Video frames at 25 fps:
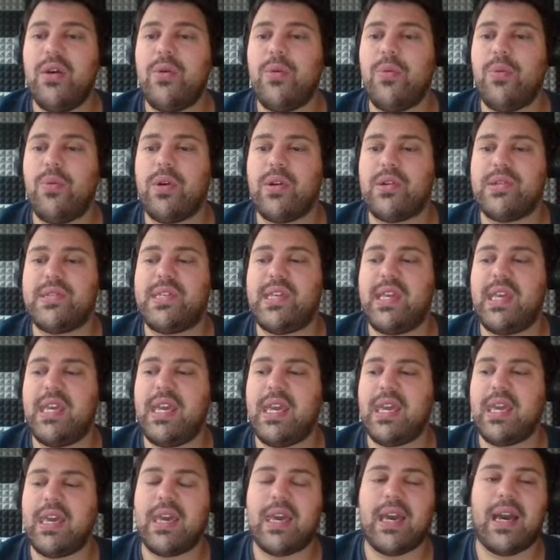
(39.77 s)
We're
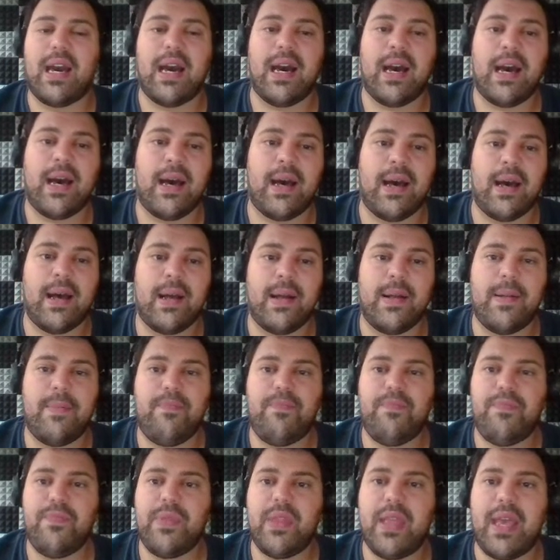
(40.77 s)
seeing
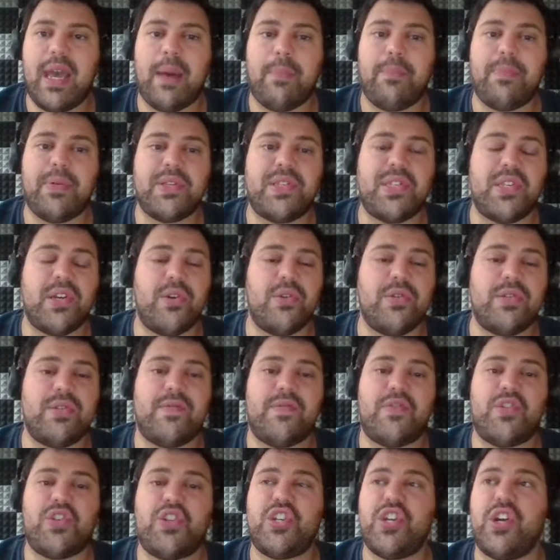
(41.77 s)
episodes
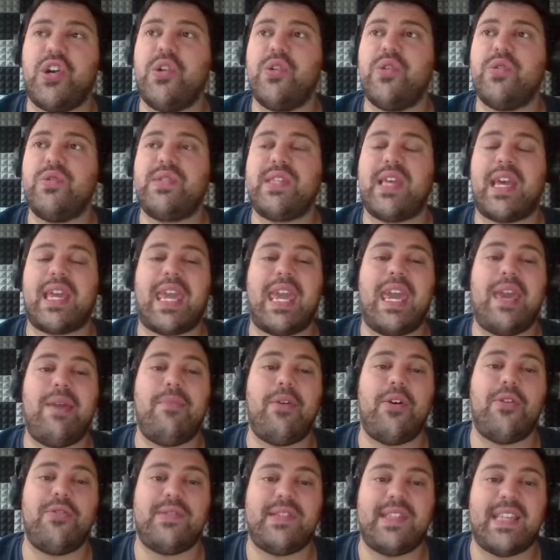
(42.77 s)
of shows that came
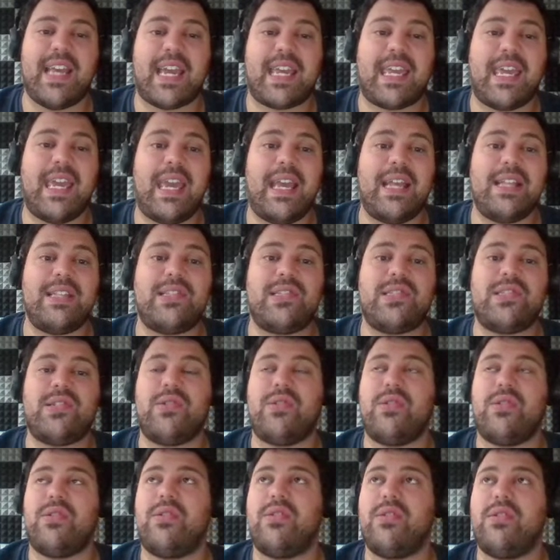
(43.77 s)
out decades
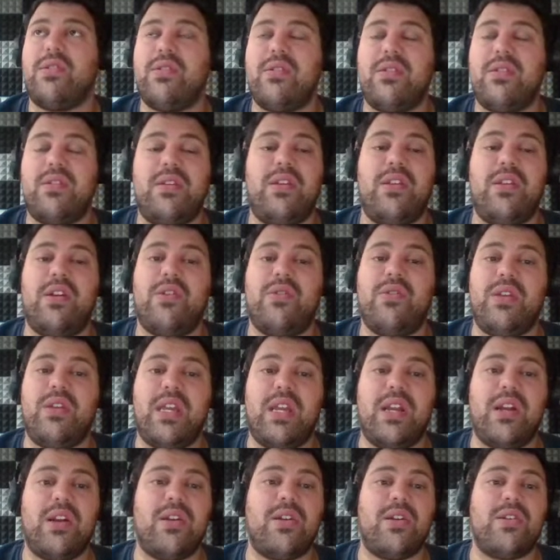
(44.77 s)
or
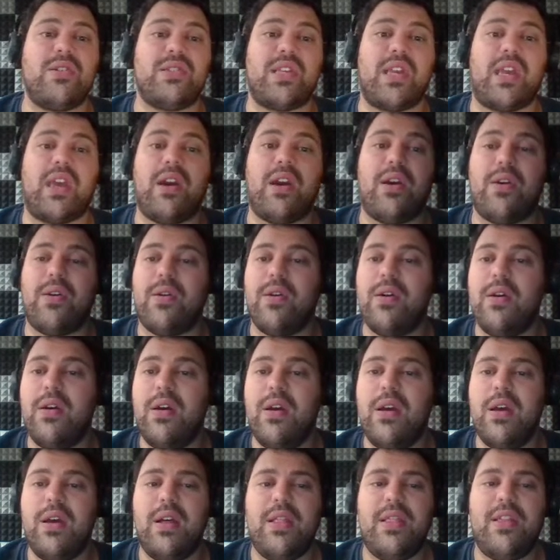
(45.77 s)
years ago.
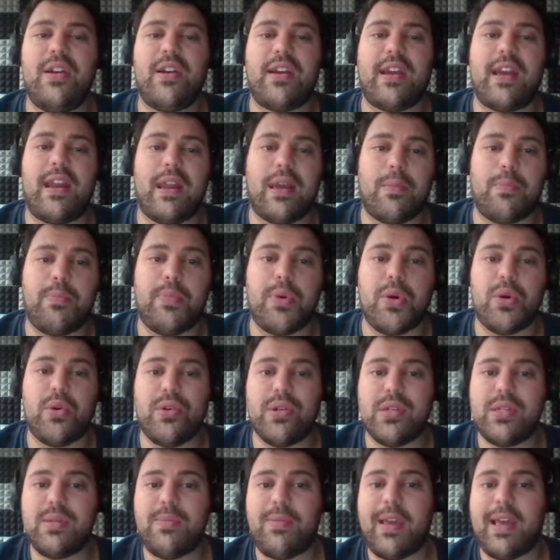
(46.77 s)
They're getting
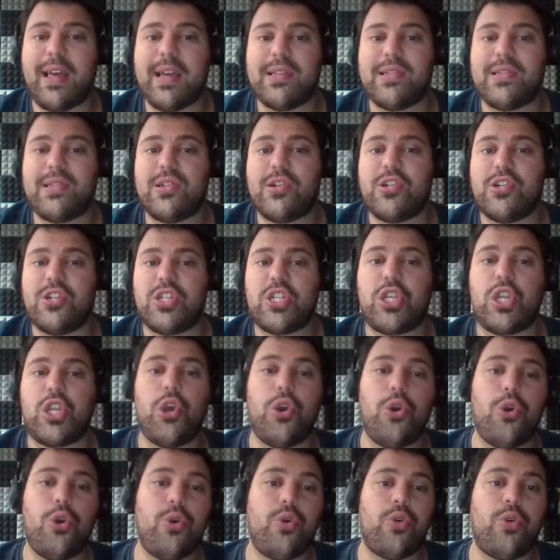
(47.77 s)
pulled because they're just
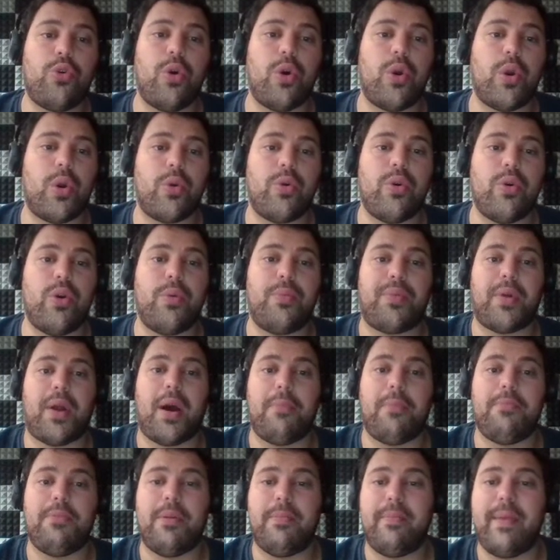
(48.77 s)
too quote unquote
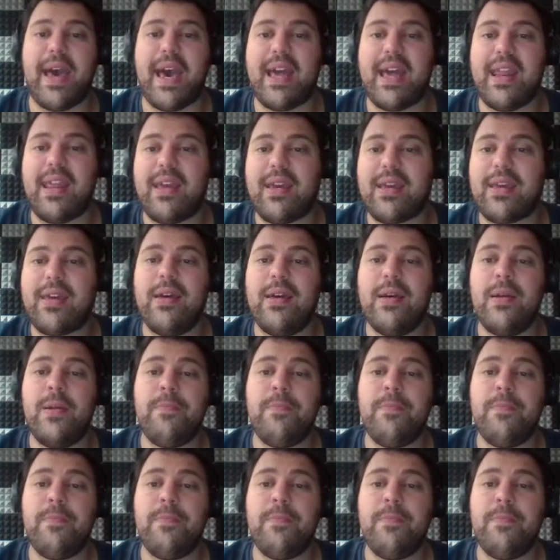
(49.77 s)
problematic,